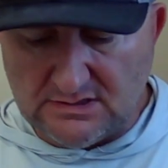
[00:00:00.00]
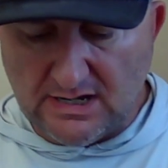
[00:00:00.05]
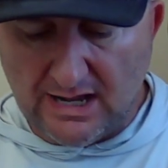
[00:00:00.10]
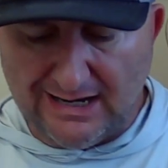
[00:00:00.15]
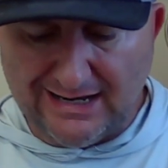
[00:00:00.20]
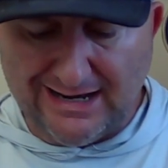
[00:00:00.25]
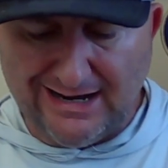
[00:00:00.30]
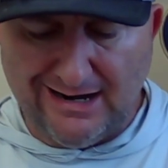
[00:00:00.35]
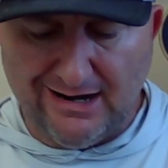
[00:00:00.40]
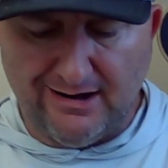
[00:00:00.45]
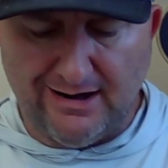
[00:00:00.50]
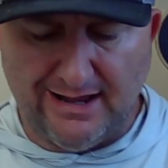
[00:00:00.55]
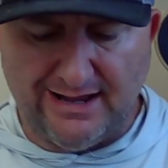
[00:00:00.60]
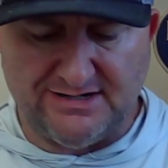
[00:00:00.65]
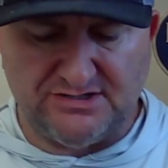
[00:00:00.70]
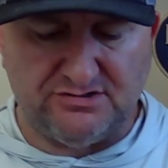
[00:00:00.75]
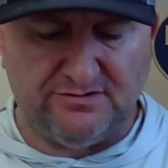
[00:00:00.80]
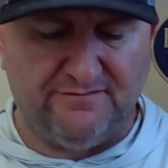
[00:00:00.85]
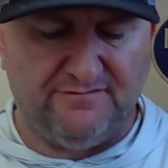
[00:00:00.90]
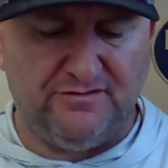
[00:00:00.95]
I carry
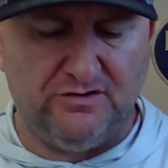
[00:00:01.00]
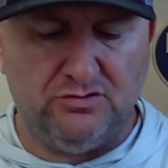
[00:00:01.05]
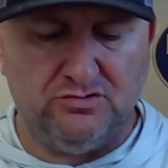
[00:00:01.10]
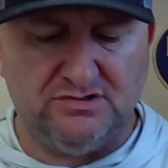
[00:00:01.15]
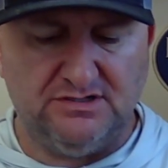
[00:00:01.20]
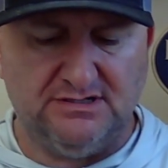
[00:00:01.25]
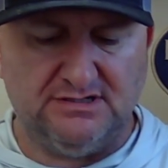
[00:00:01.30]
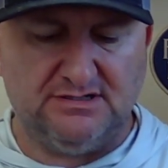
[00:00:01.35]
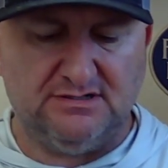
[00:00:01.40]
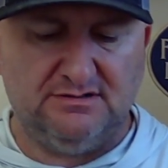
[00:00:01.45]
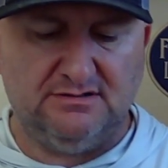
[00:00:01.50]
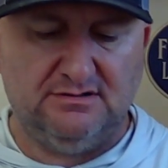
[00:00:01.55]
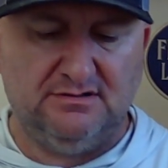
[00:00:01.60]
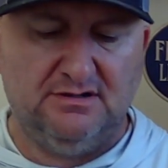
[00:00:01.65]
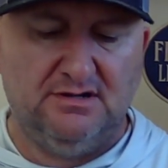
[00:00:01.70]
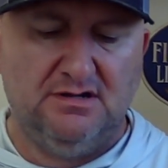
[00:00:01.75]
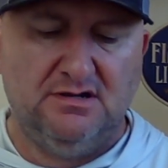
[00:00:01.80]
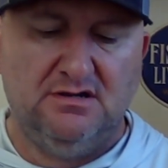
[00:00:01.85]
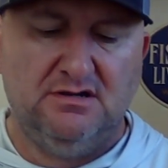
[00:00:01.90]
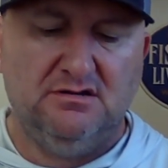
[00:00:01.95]
extra fuses
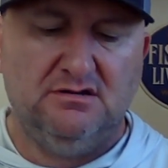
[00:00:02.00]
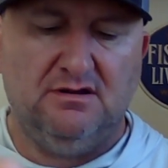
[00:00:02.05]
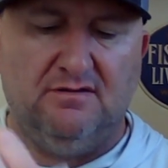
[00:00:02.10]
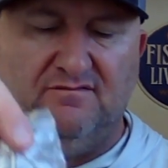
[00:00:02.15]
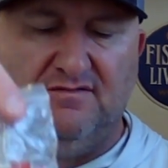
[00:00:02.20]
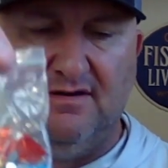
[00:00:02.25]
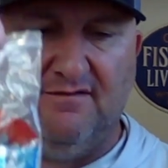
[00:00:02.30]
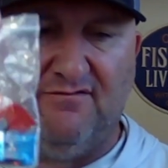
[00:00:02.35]
of